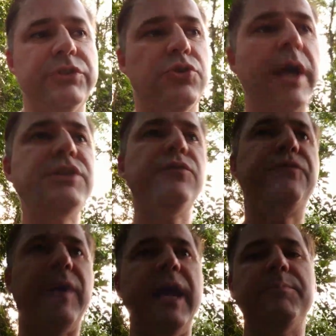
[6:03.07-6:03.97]
try to
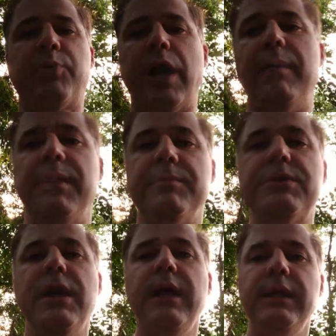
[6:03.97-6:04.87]
find
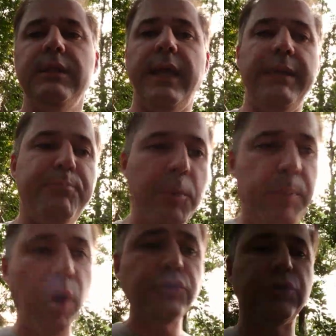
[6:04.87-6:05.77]
problems and
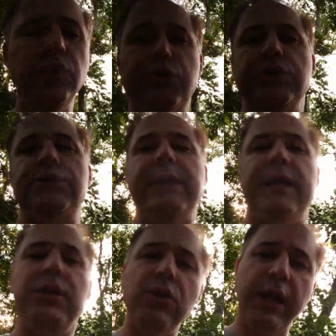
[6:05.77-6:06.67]
propose solutions to
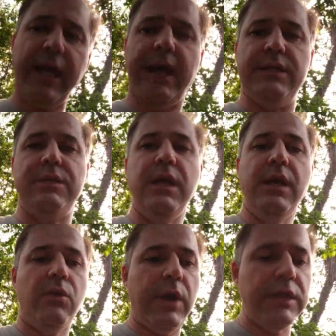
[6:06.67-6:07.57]
that in your head,
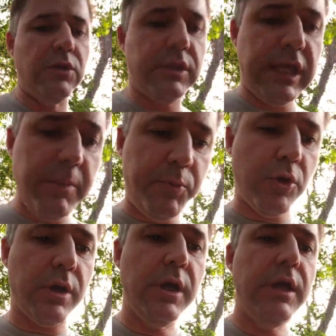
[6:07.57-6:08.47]
right? Keep
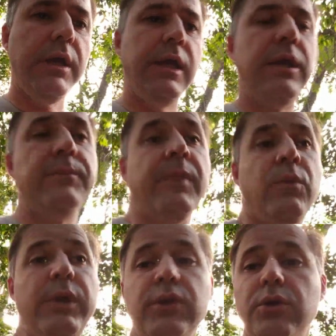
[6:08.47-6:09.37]
your
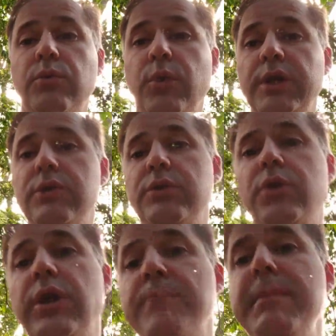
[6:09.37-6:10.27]
when you're
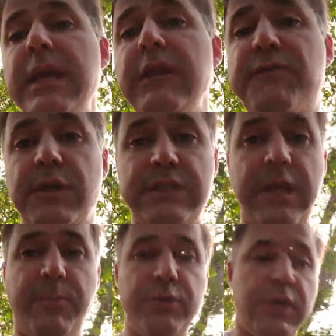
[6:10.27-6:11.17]
on a meeting, for
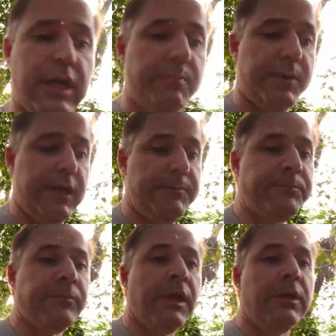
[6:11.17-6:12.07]
example, in your company,
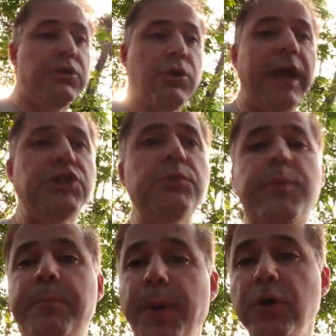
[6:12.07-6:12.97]
try to
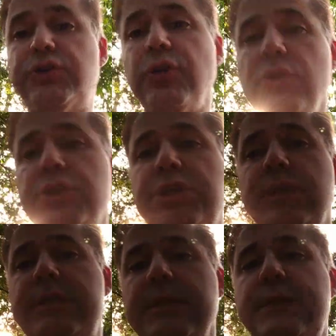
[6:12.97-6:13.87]
propose
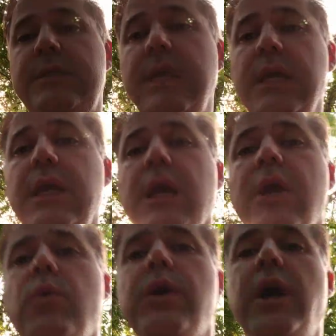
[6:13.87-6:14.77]
solutions and see
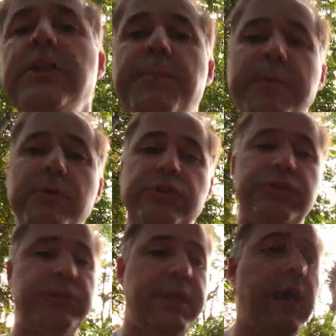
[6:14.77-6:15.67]
what other people
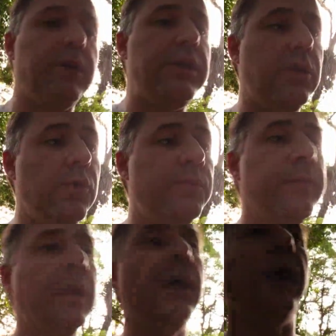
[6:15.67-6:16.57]
tell you
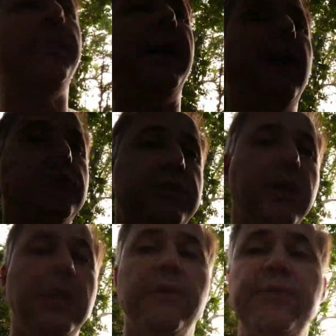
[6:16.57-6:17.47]
about
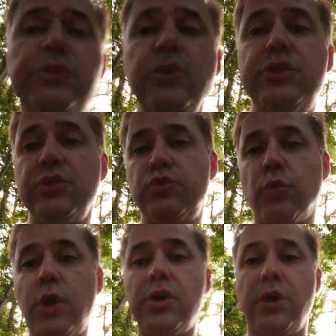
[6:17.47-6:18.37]
if those solutions
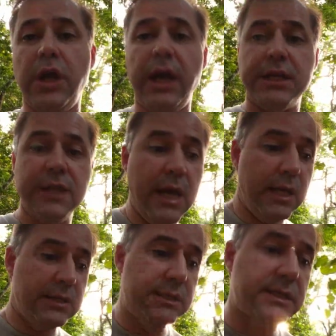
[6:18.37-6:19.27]
work or not.
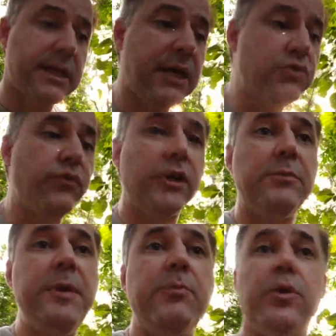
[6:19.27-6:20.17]
Discuss with
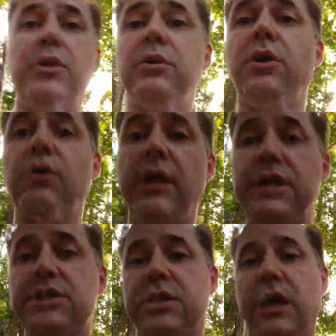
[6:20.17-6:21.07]
other people when you go to
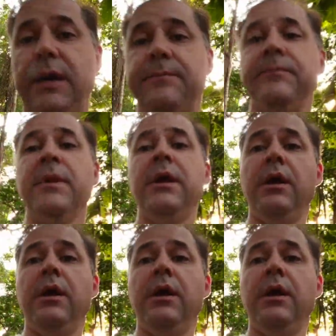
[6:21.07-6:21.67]
lunchtime.